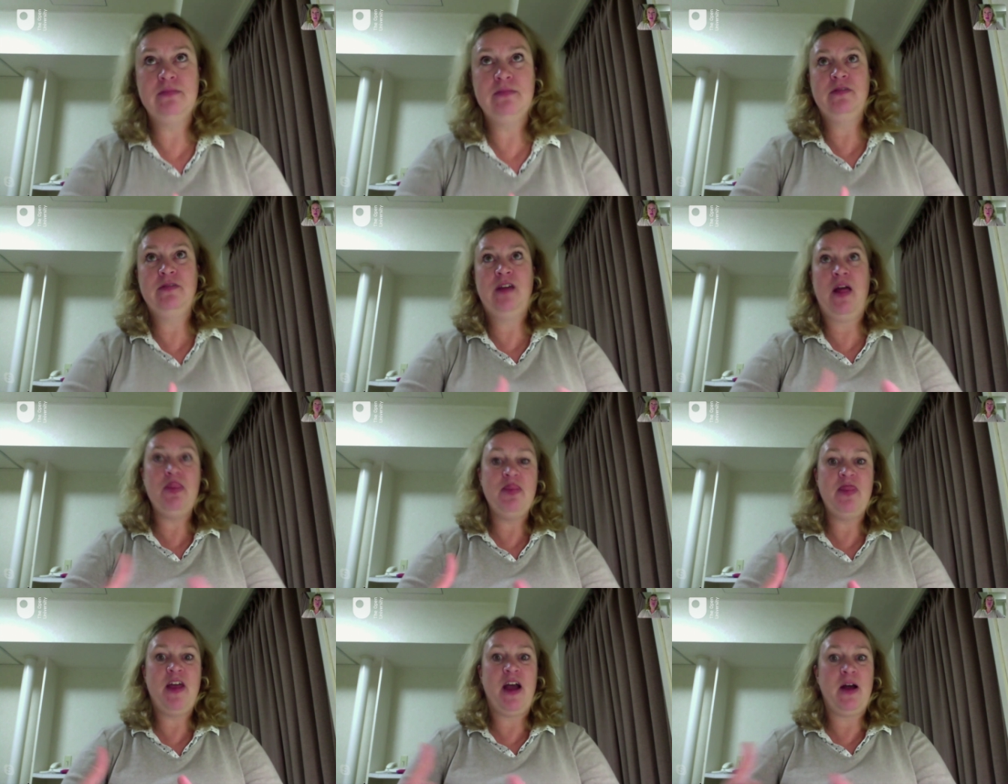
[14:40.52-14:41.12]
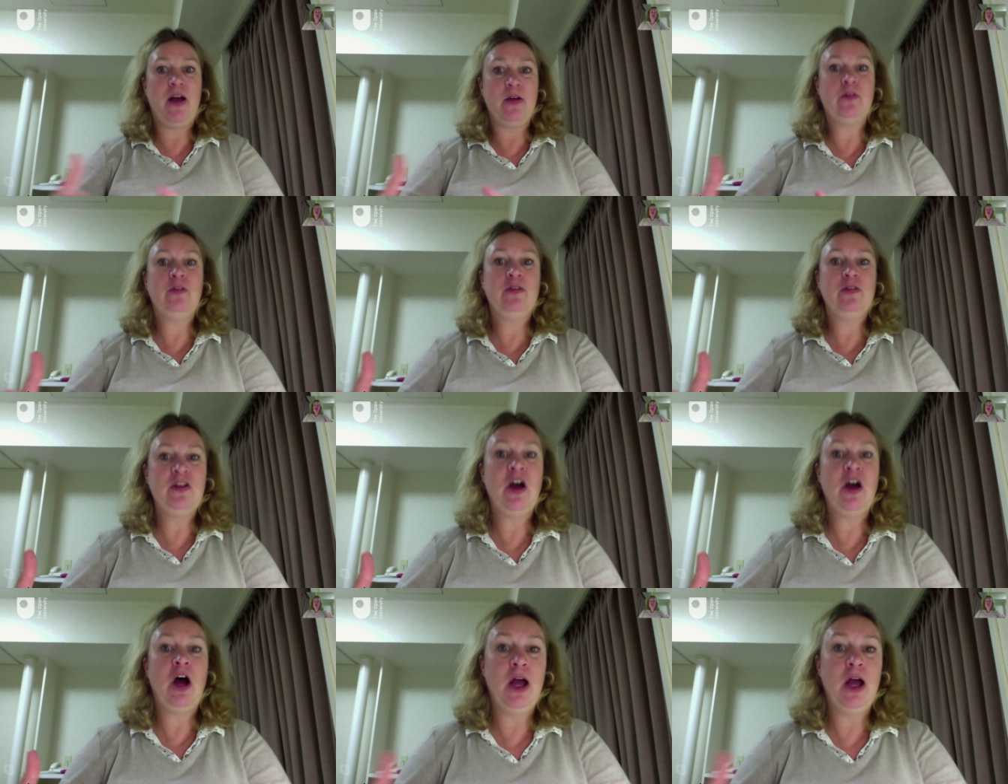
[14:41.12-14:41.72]
10,000
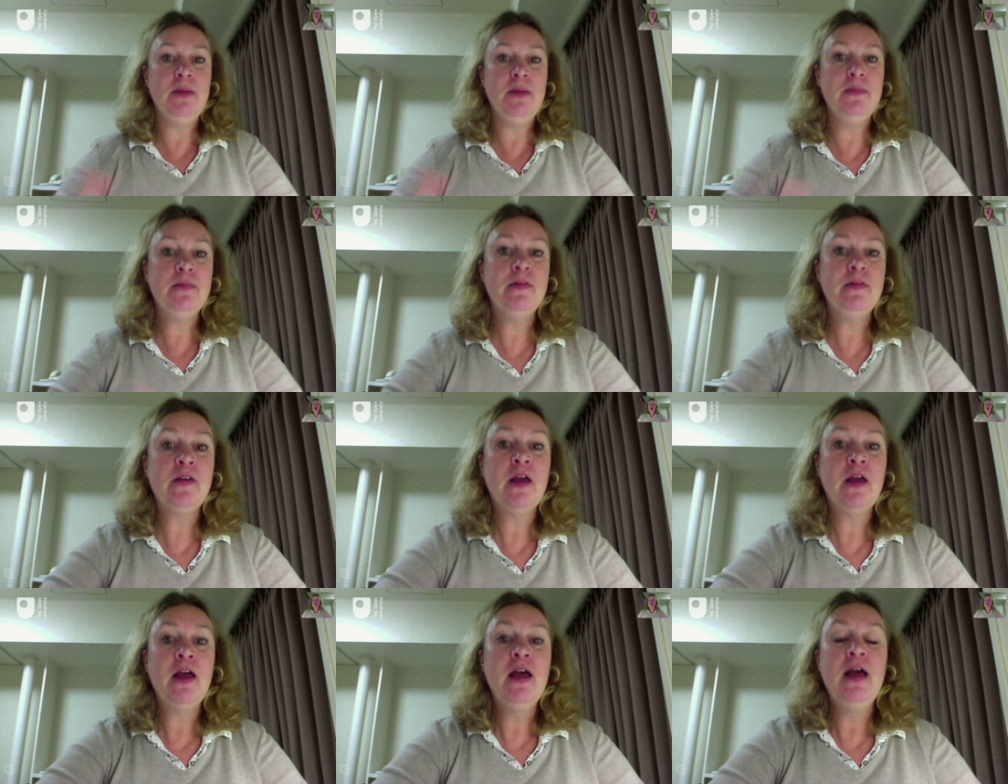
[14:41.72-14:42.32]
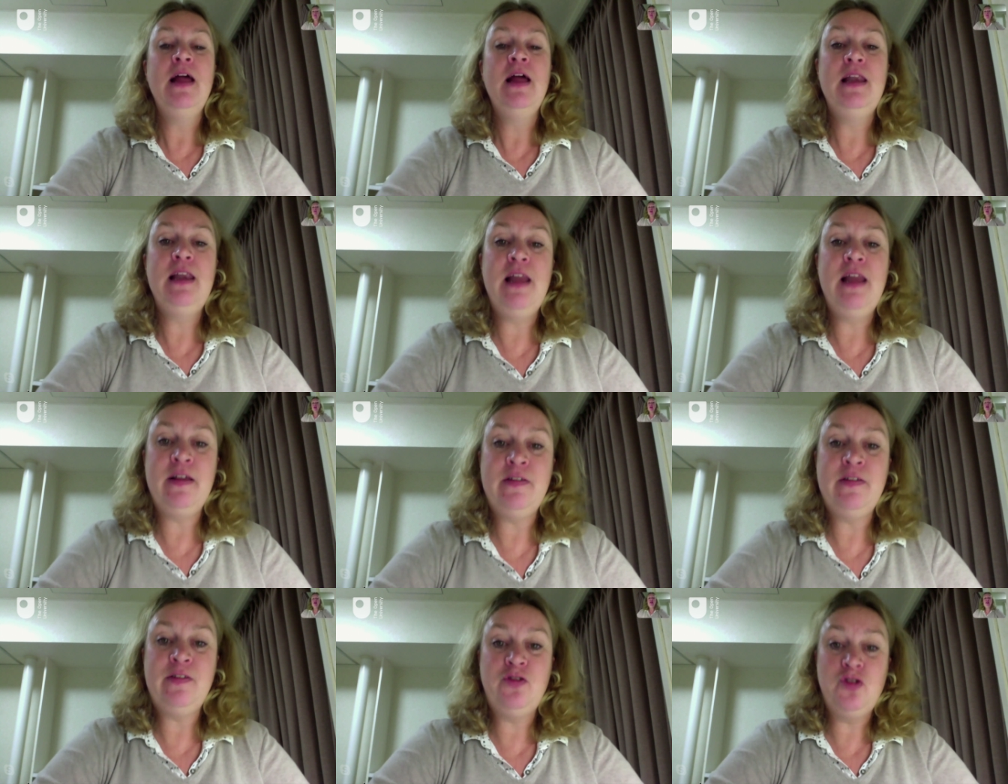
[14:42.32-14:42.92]
times
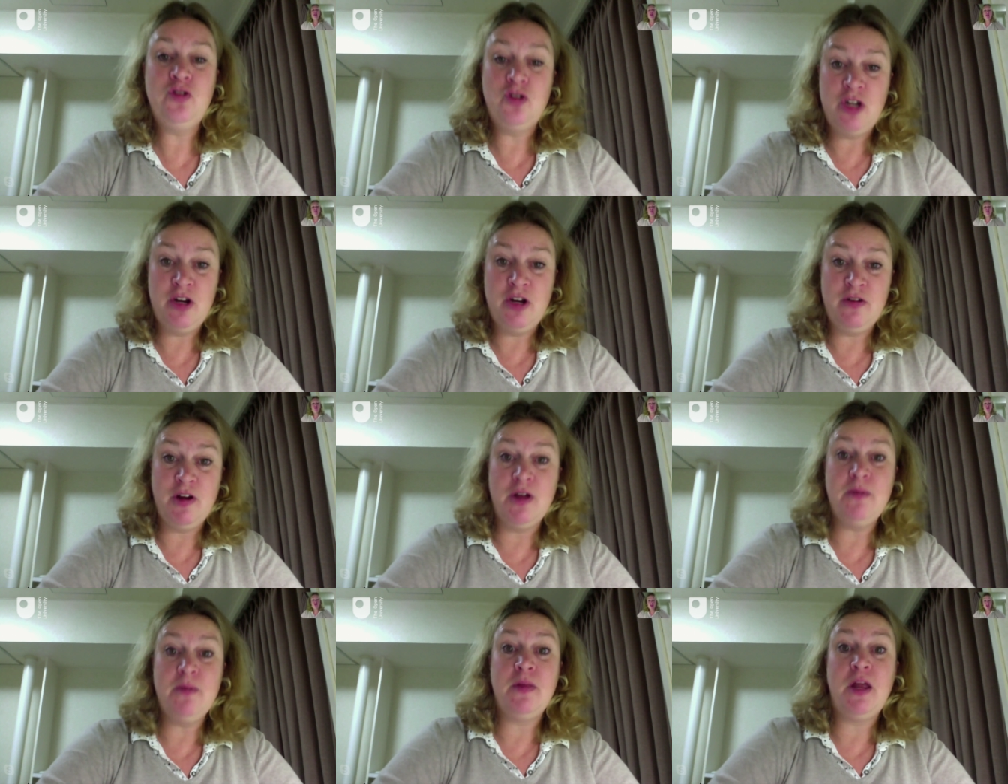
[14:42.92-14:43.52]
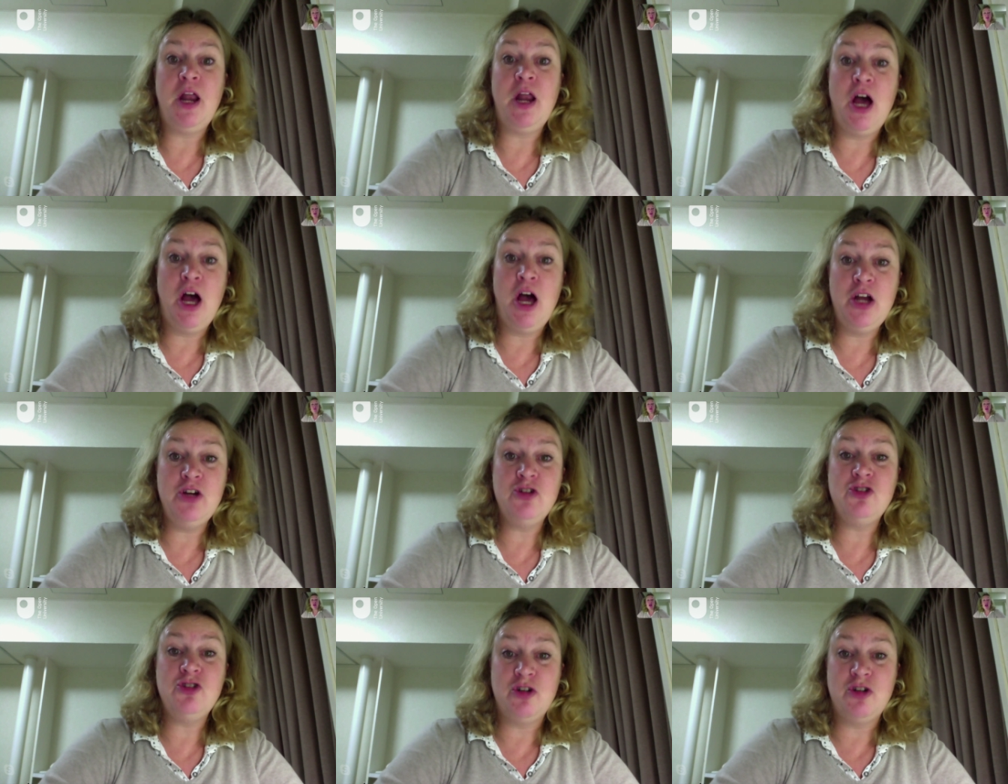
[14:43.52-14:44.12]
less deuterium than
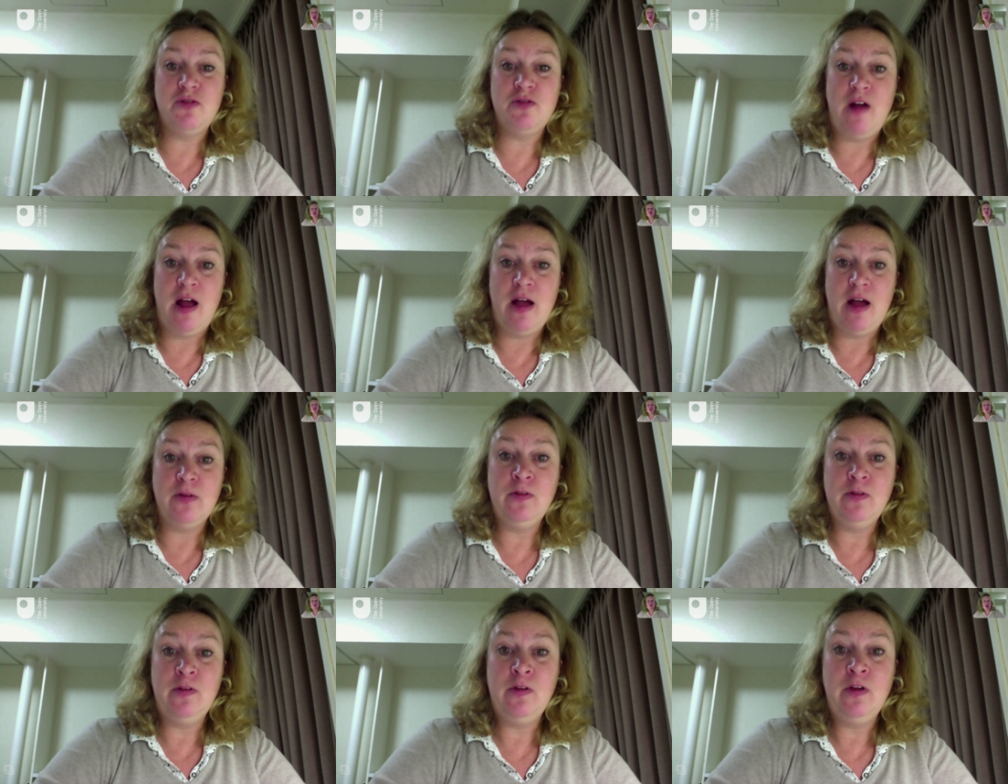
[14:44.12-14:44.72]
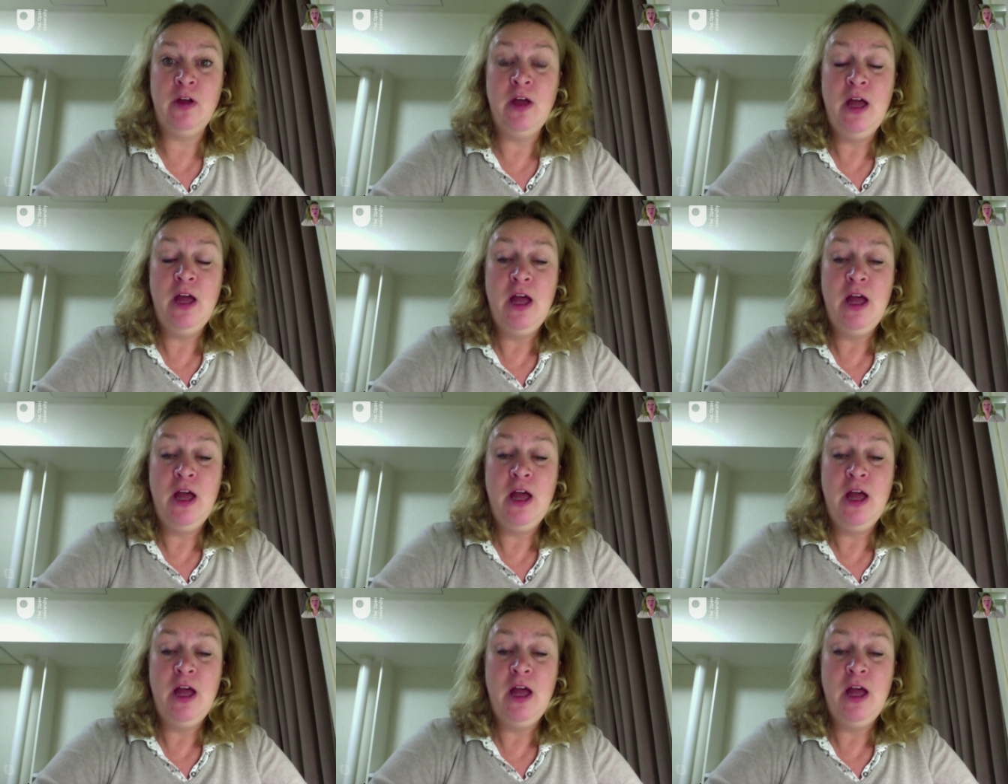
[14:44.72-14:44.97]
hydrogen around.